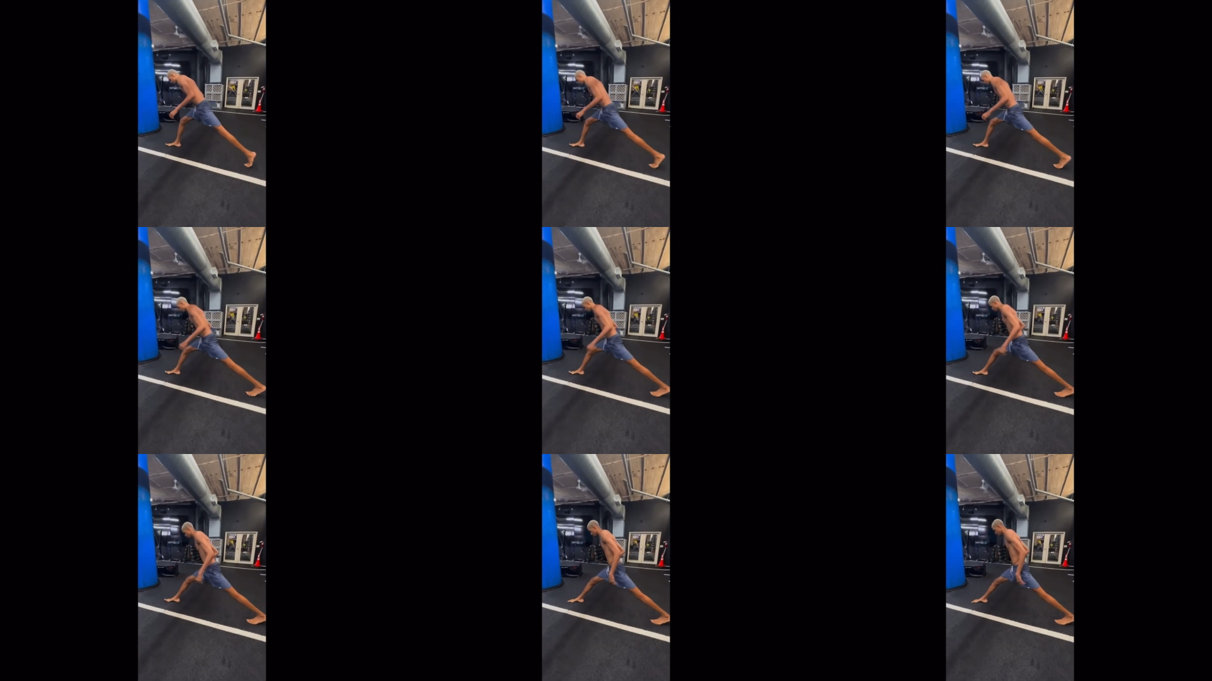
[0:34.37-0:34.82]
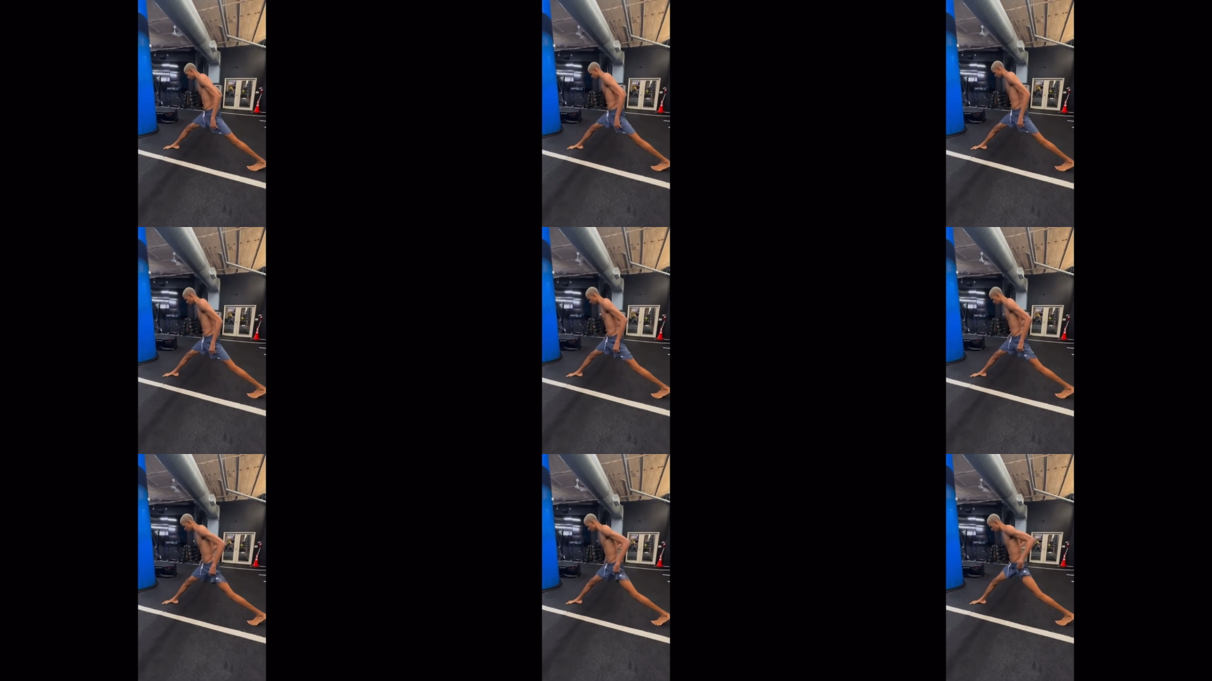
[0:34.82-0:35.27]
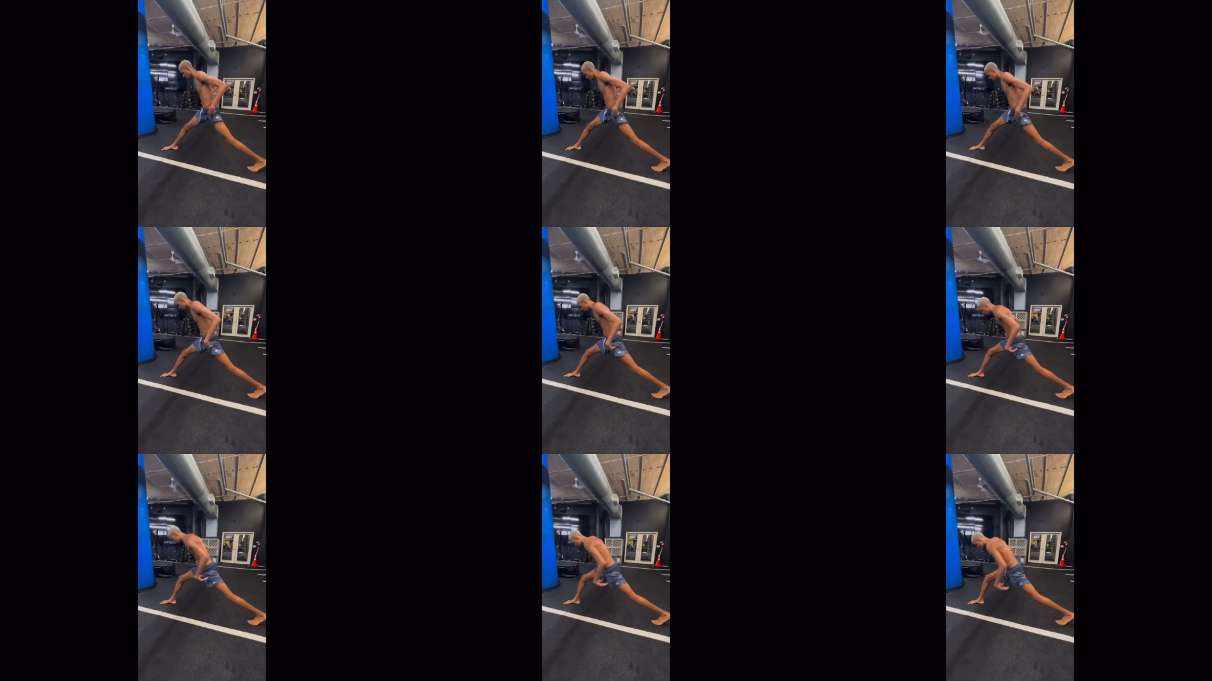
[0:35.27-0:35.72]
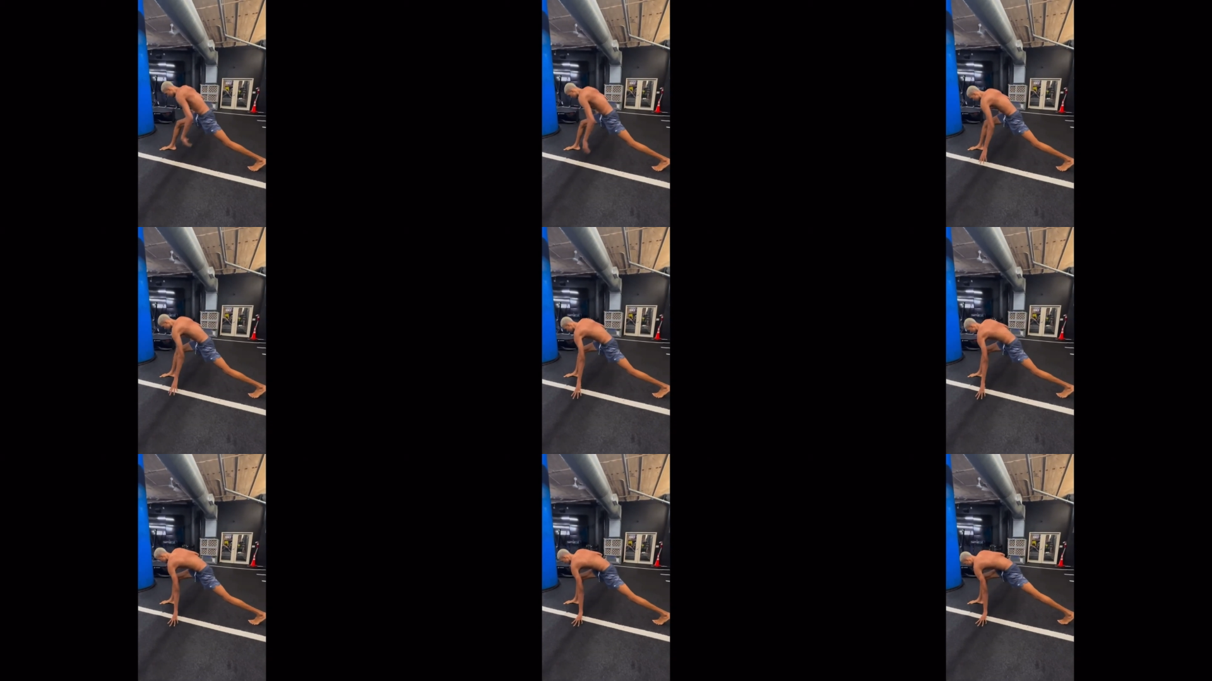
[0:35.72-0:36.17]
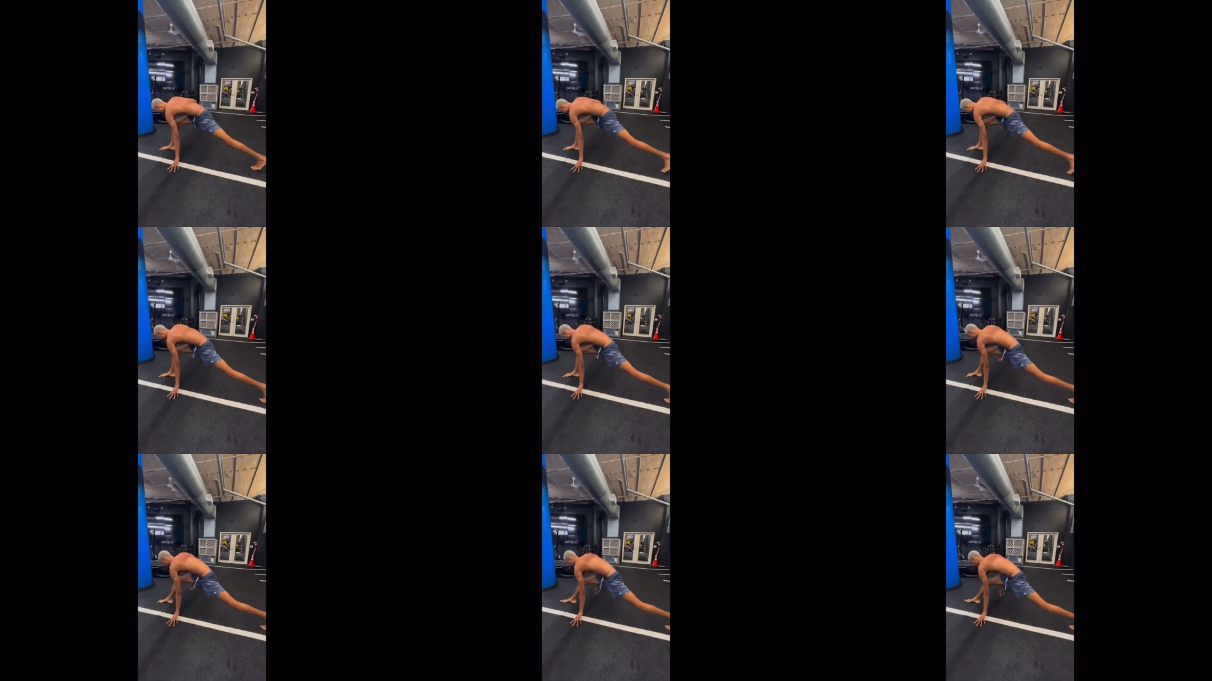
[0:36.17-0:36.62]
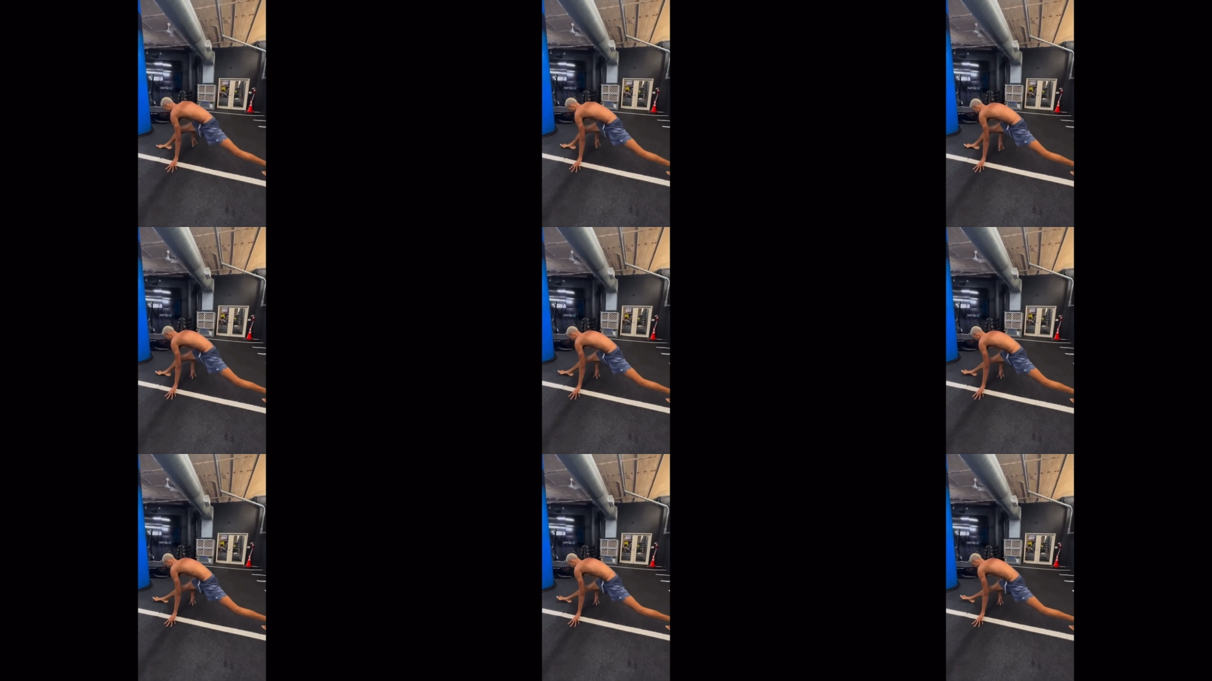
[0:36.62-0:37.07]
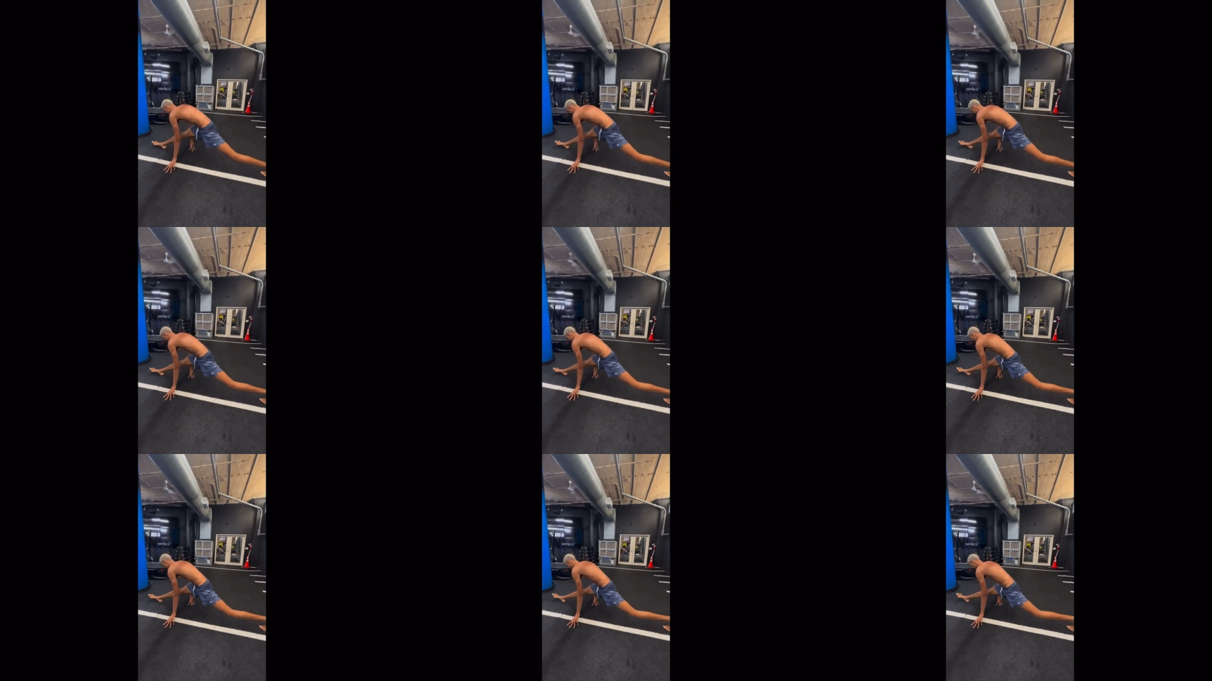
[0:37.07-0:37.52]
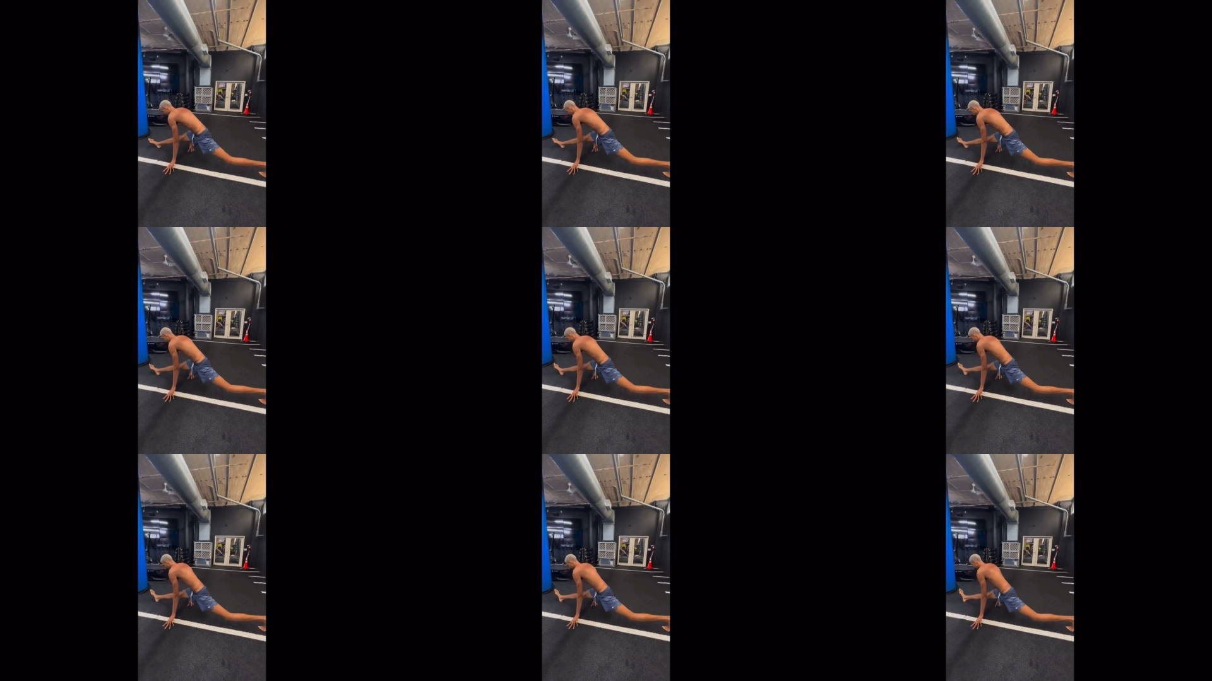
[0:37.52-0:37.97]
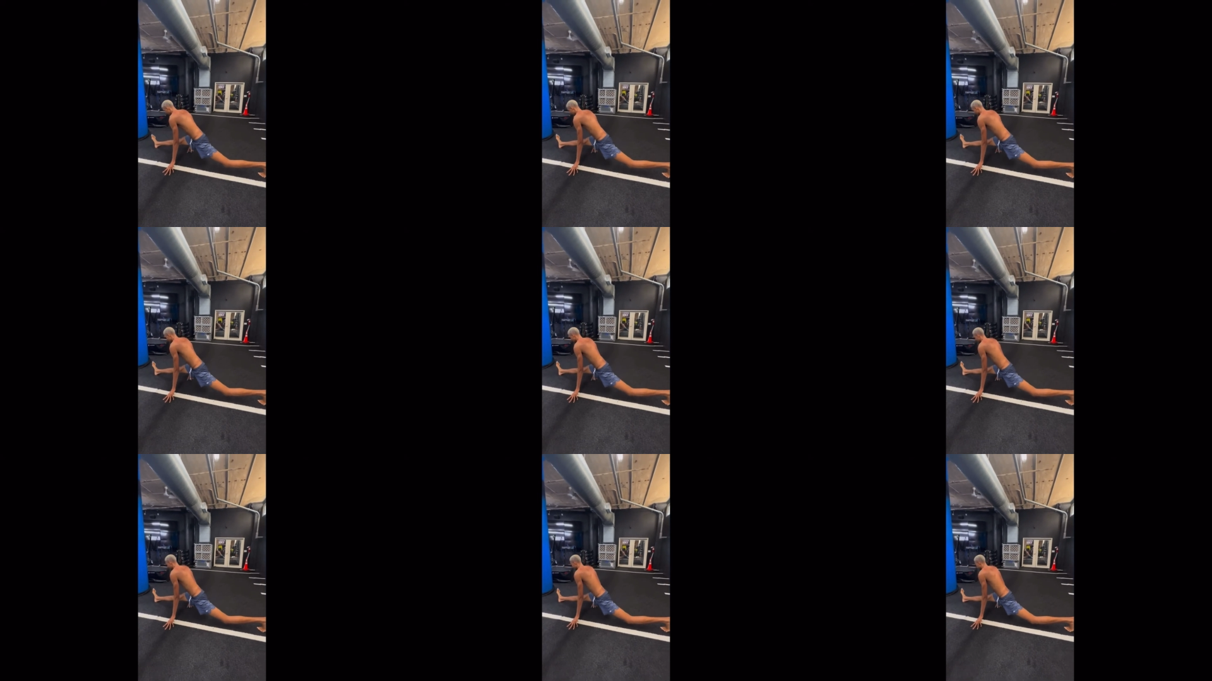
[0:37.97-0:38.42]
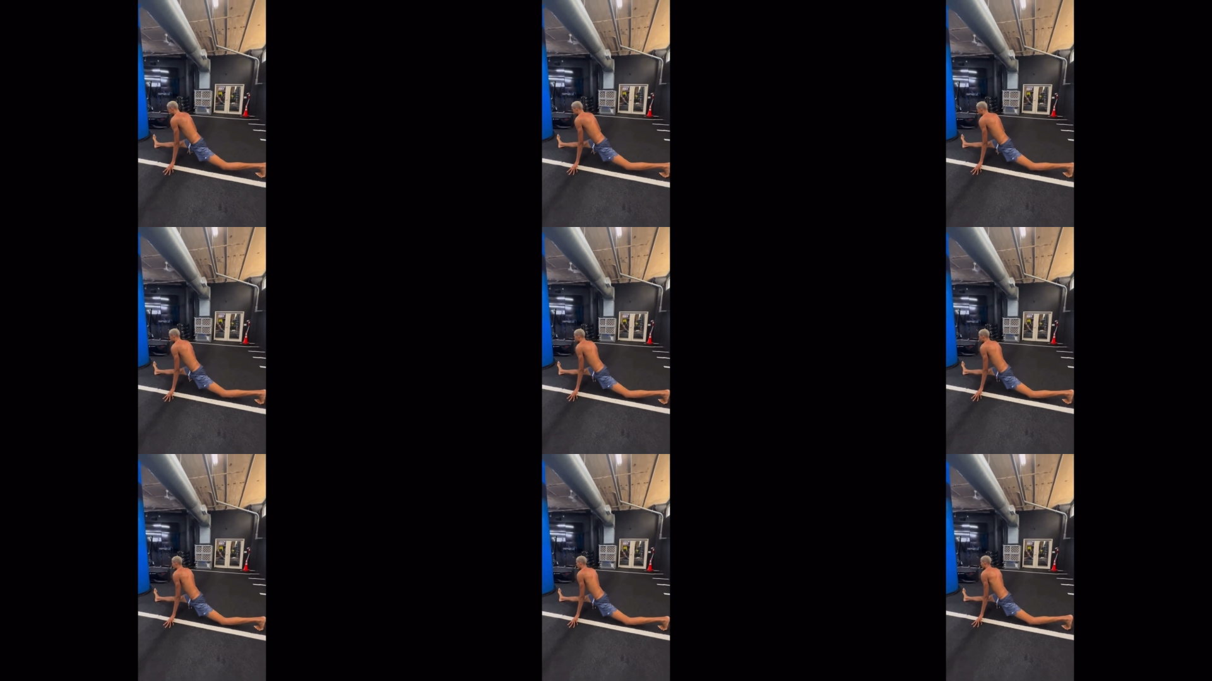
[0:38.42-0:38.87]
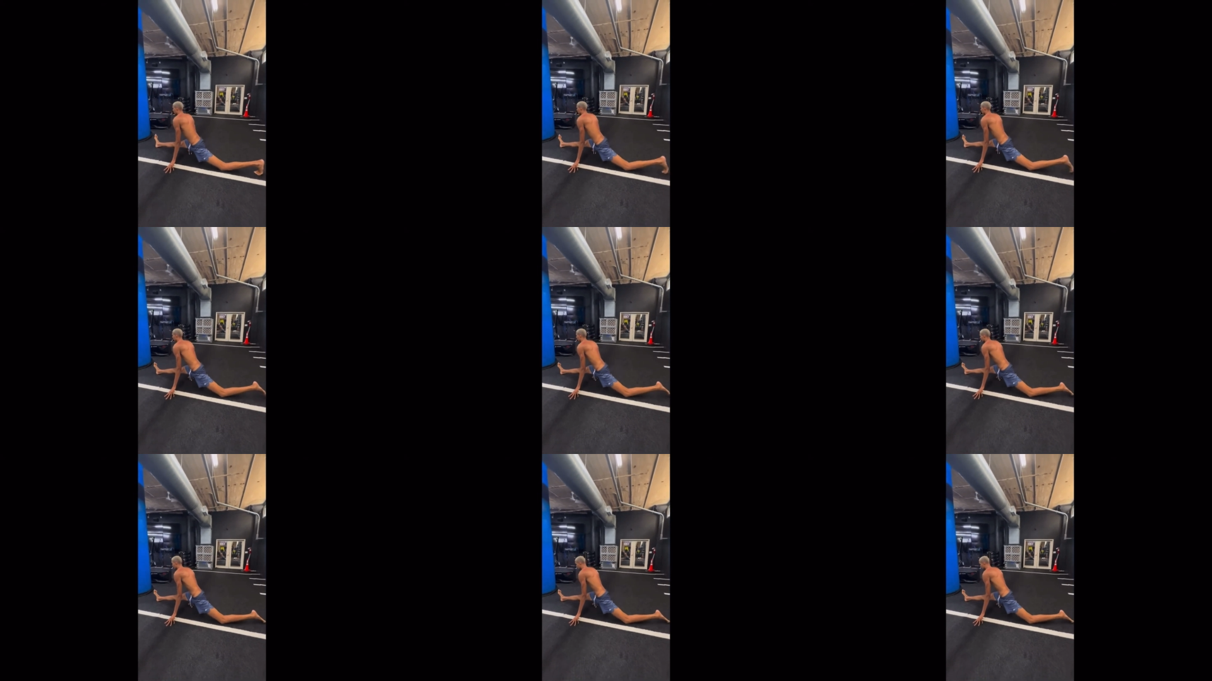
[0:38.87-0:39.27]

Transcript: Nobody's mouth can be seen.